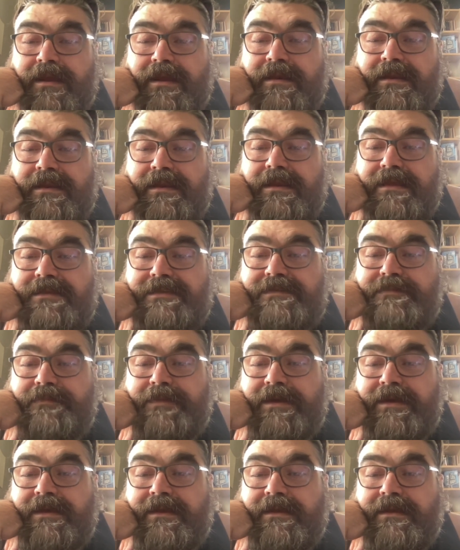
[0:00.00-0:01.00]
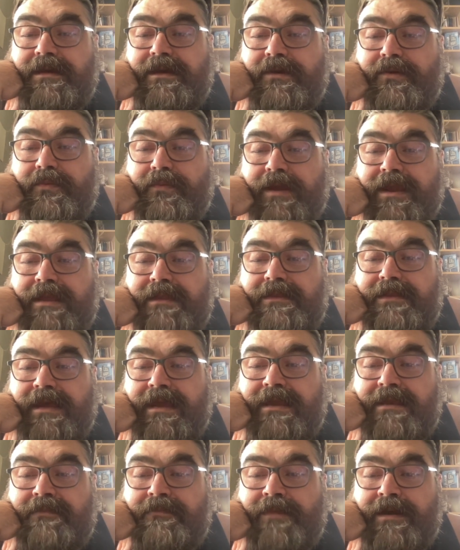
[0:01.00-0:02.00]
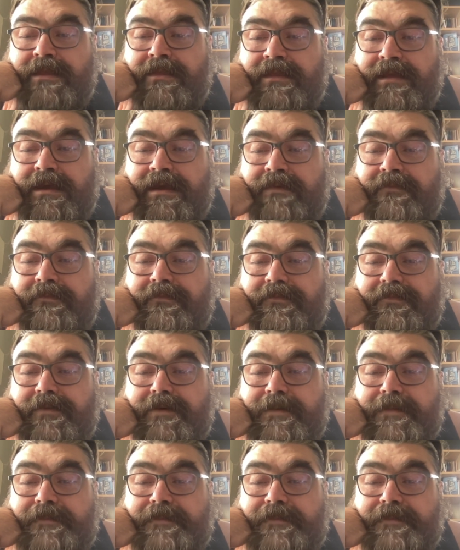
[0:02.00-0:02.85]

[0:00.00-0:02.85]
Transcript: and it has been a great light in my life.